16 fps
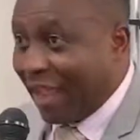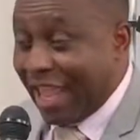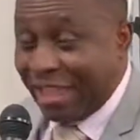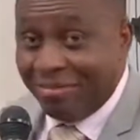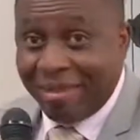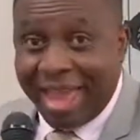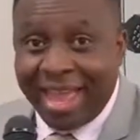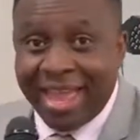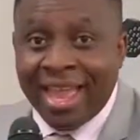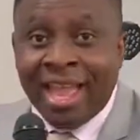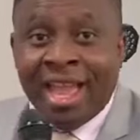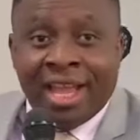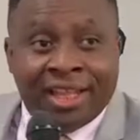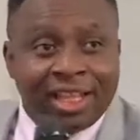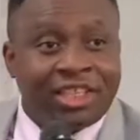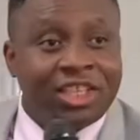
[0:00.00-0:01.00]
Amen.
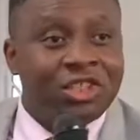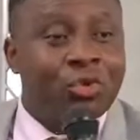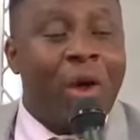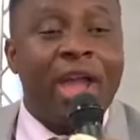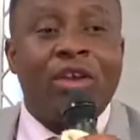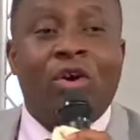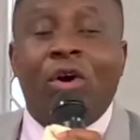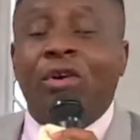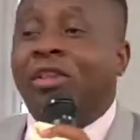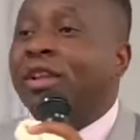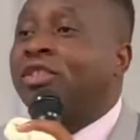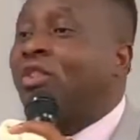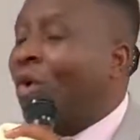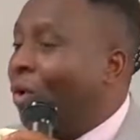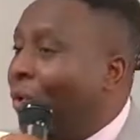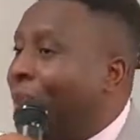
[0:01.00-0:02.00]
This is why God is
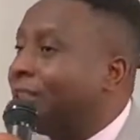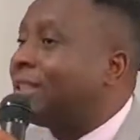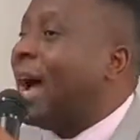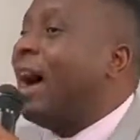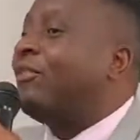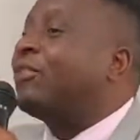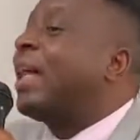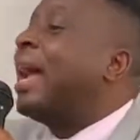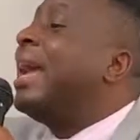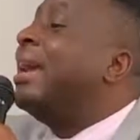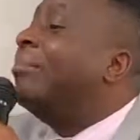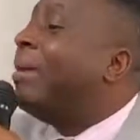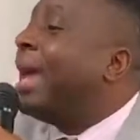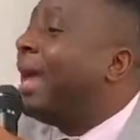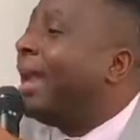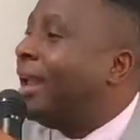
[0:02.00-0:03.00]
always after
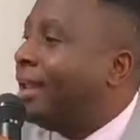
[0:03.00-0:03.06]
amen.